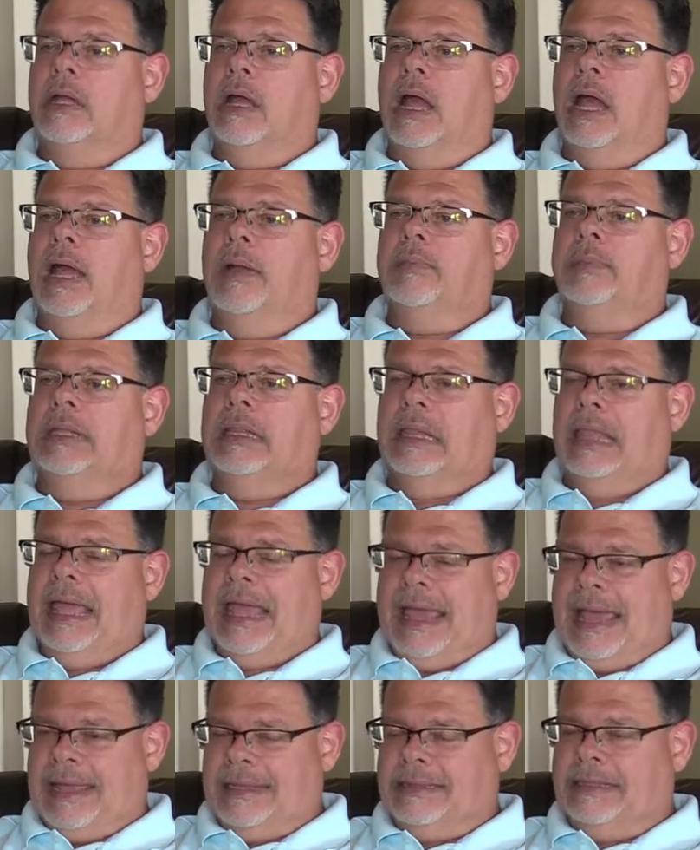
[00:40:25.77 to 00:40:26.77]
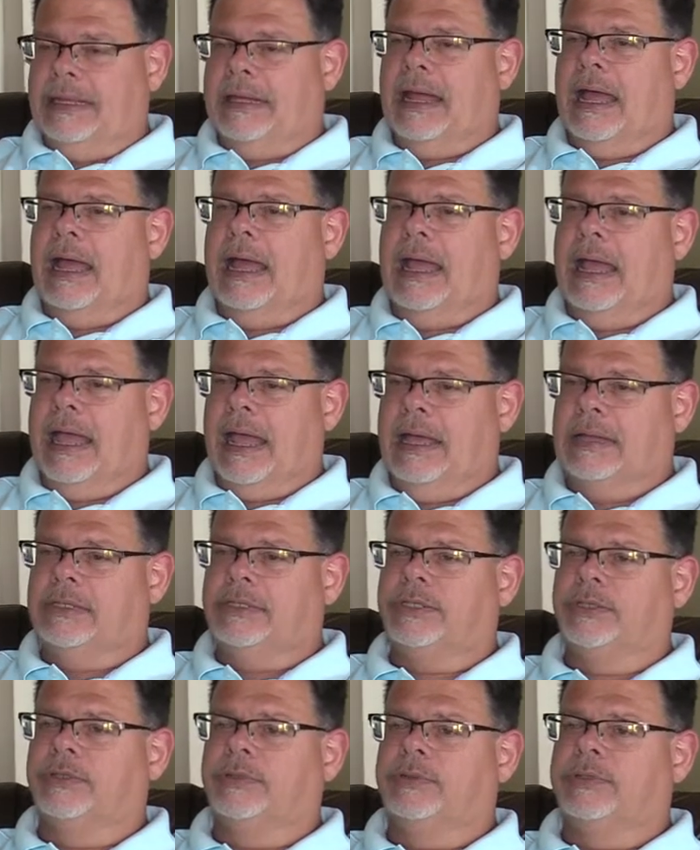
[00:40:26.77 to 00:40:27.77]
I'm glad that I had
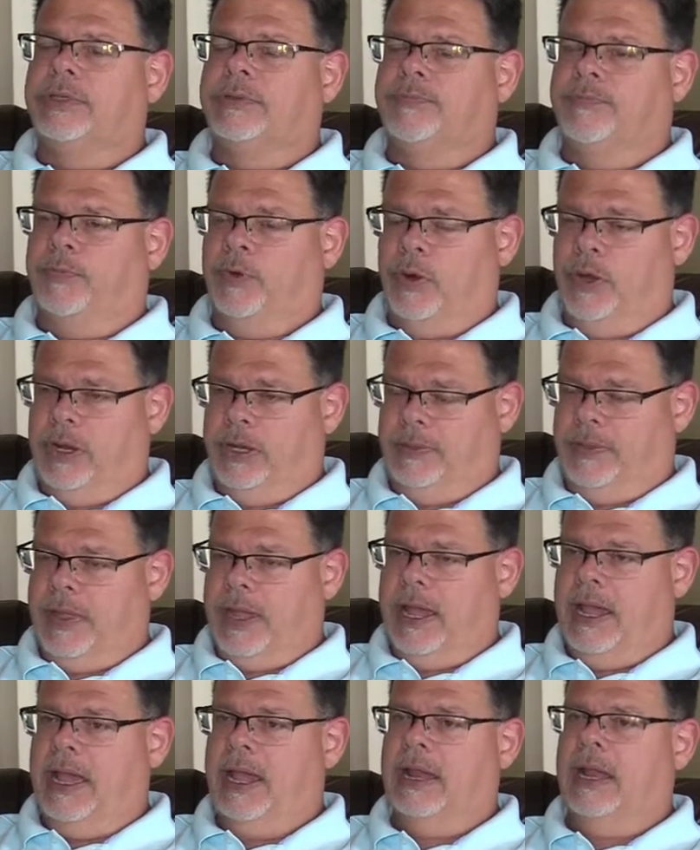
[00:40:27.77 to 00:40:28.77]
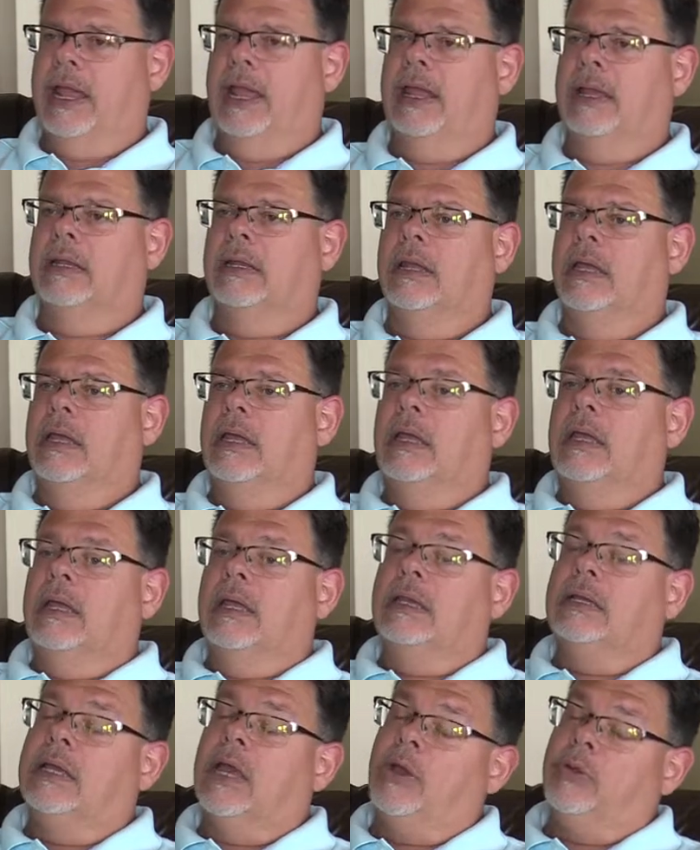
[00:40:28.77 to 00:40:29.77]
to confront that and
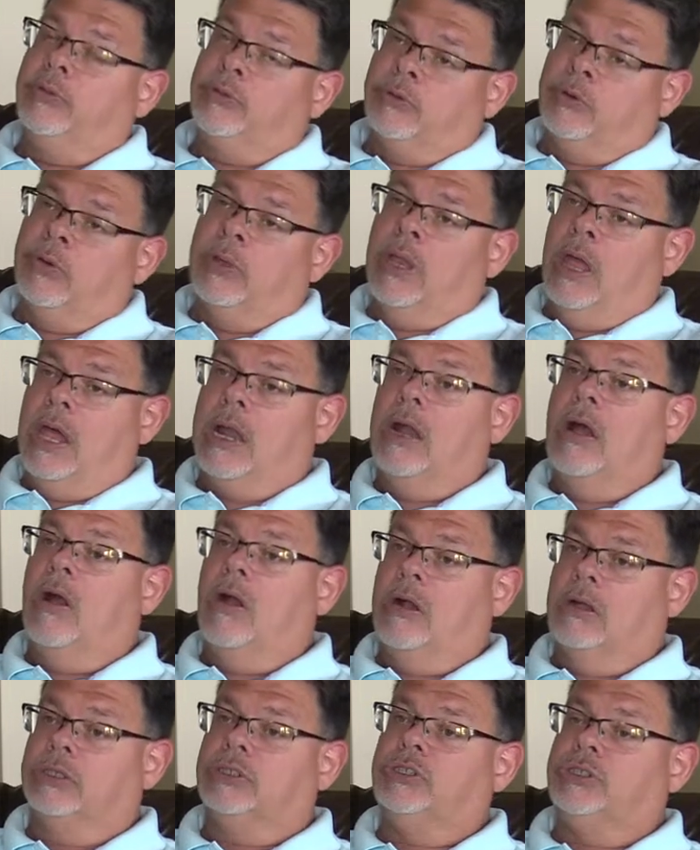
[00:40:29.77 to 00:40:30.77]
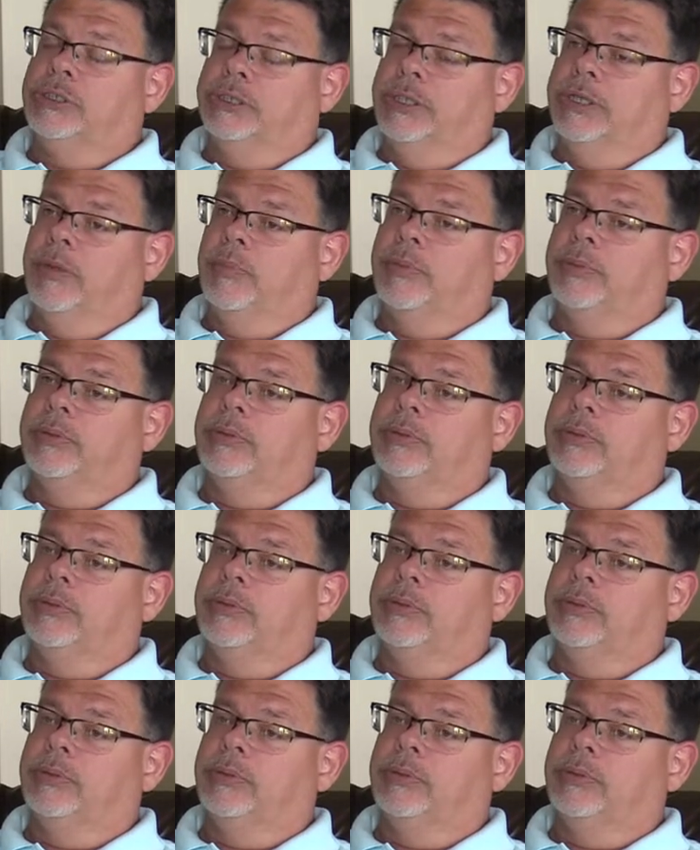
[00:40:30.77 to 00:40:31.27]
go through a lot of hardship,